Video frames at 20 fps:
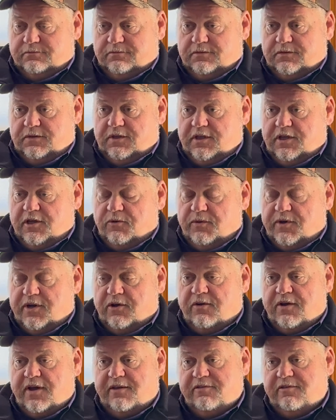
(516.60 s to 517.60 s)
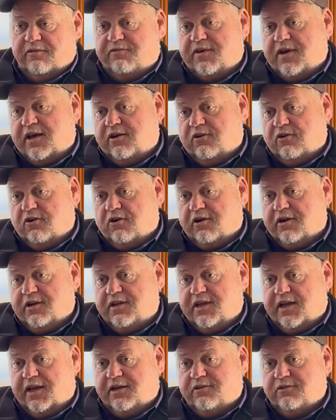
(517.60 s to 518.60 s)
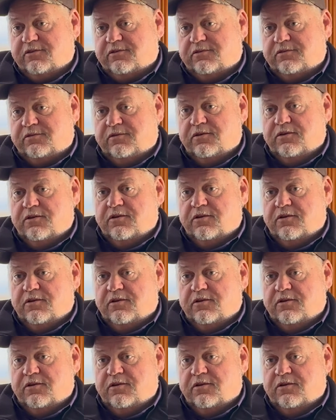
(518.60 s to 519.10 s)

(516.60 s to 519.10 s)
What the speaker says: We don't have the final architectural